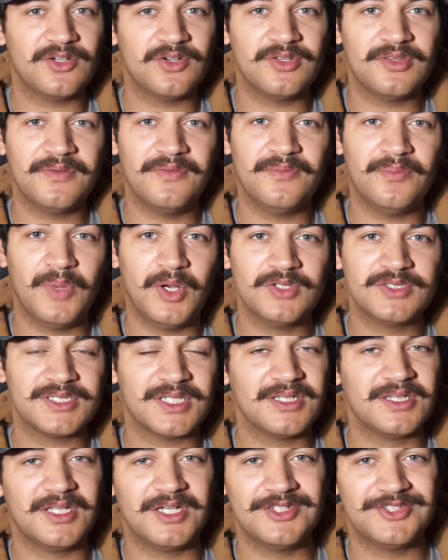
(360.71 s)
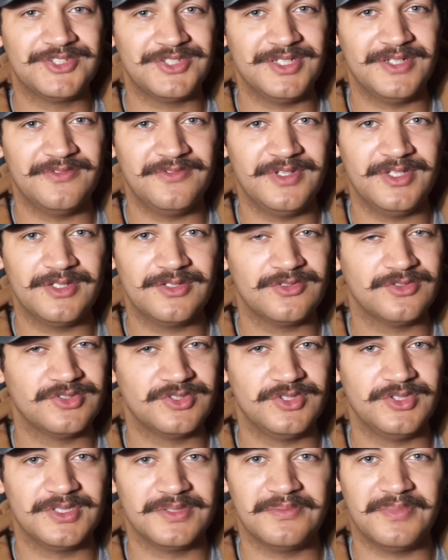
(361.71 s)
are the most luxury vehicles you can